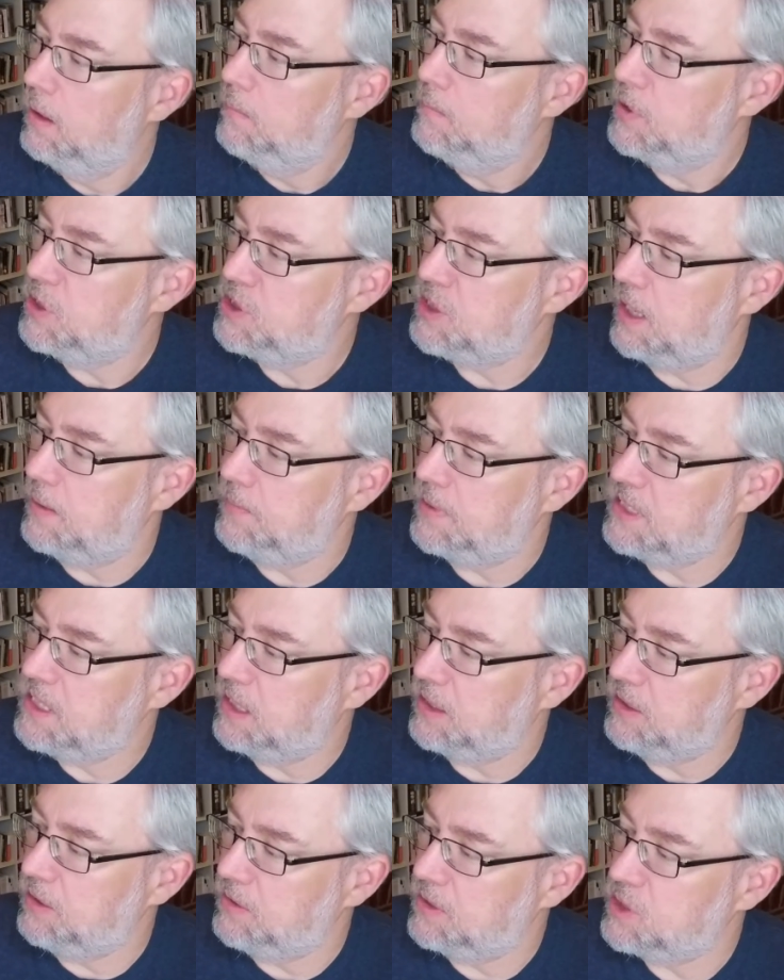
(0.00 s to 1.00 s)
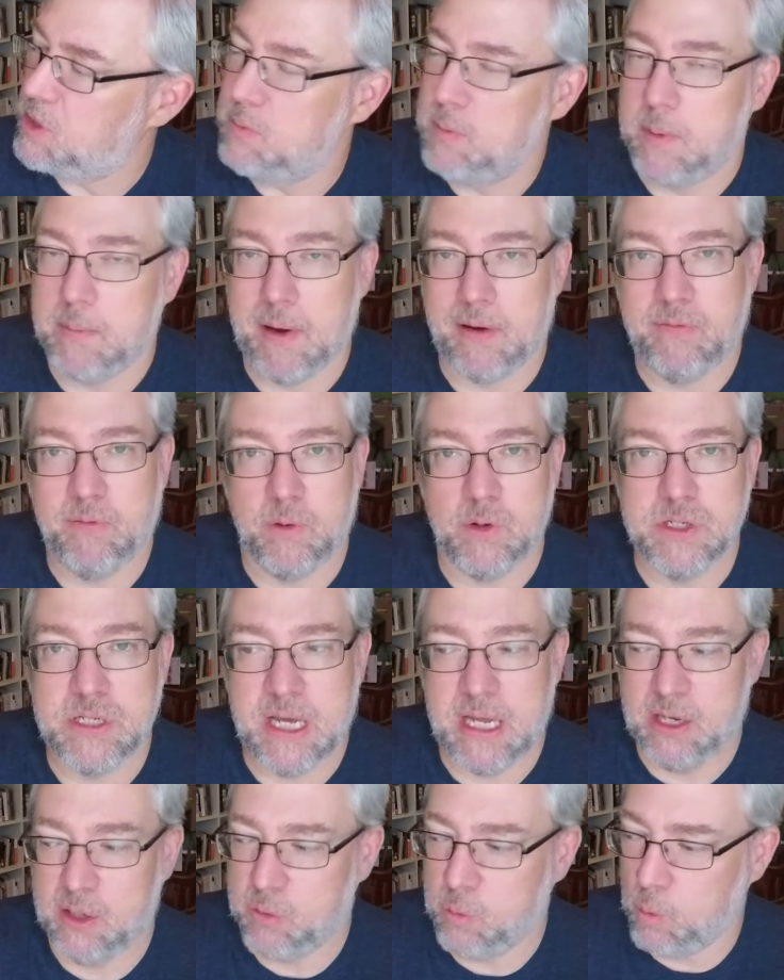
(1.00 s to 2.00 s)
I'm ashamed to tell you this would be my first
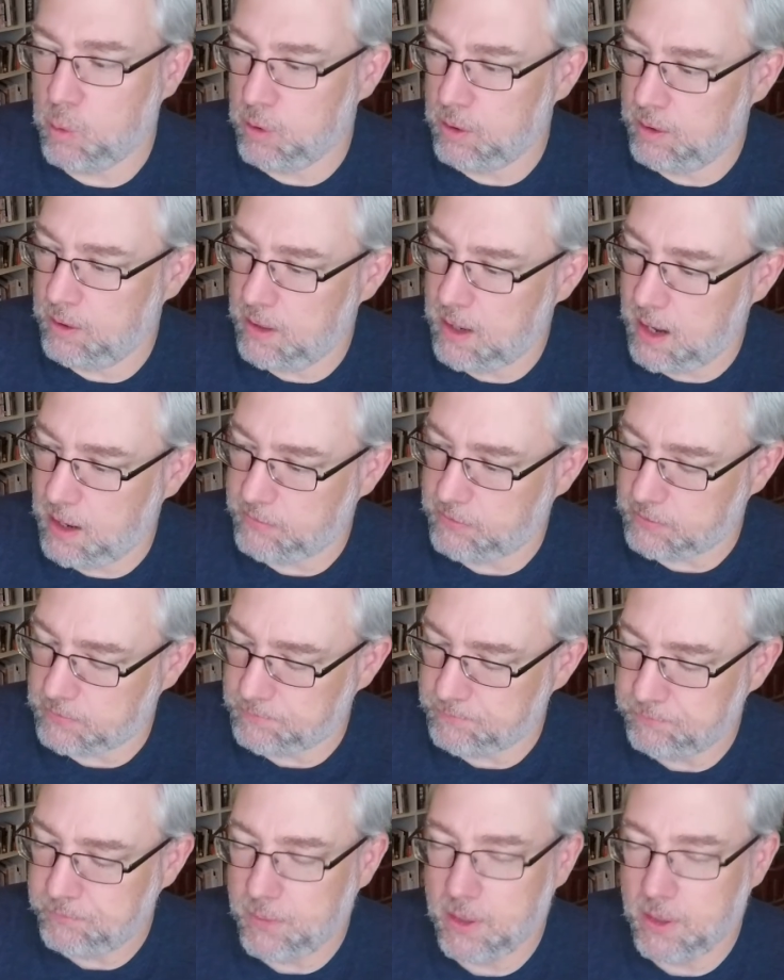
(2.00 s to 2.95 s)
Edith Wharton novel.